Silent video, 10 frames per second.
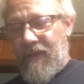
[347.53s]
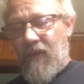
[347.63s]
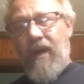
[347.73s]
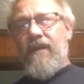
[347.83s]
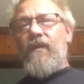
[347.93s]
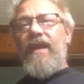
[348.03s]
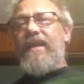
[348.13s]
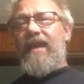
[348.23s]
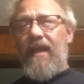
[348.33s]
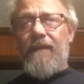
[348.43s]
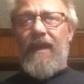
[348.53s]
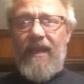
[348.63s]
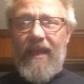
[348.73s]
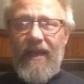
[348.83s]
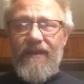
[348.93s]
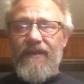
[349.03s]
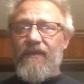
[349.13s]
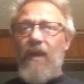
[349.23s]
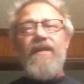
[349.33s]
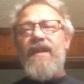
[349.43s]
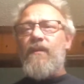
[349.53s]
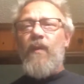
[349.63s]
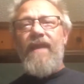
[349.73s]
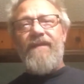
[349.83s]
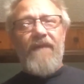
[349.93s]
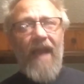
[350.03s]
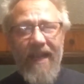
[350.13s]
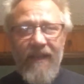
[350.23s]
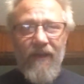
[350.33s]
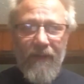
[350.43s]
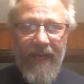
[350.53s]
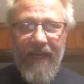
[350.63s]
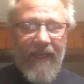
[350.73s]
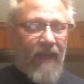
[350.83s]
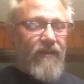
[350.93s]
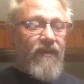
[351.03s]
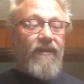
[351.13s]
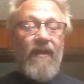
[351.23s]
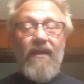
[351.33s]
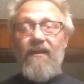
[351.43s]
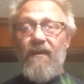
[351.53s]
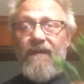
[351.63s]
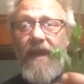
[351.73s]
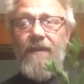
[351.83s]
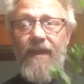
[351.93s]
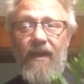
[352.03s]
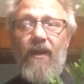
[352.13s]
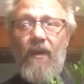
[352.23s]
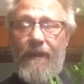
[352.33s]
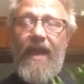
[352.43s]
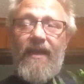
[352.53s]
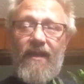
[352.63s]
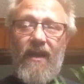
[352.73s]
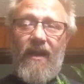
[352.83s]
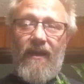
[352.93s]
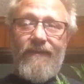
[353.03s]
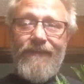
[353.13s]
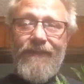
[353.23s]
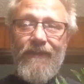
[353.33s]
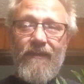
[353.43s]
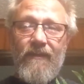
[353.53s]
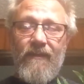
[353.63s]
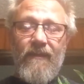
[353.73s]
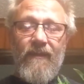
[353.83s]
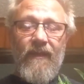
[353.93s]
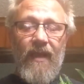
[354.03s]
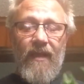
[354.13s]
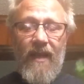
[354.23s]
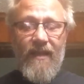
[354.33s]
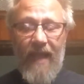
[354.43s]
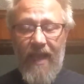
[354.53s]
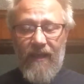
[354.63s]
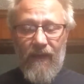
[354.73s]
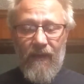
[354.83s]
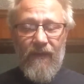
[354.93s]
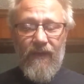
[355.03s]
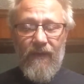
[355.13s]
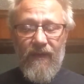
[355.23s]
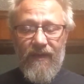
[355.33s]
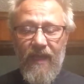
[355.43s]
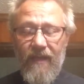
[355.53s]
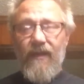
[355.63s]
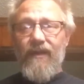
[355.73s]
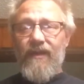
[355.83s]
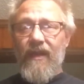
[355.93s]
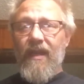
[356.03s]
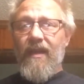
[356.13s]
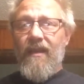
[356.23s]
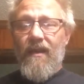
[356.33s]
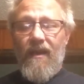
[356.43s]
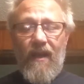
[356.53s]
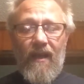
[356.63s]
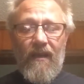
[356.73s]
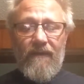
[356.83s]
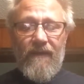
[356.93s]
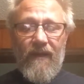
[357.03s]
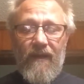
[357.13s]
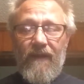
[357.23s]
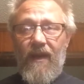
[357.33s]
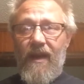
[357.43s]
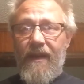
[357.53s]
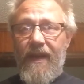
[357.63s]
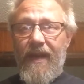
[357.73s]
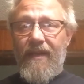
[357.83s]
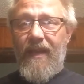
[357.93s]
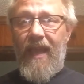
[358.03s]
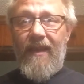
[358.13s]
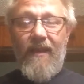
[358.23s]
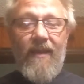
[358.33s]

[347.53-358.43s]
Where do we get medications? Where did we find our medications? We found them in our own backyard. And thank you to the settlers of our area that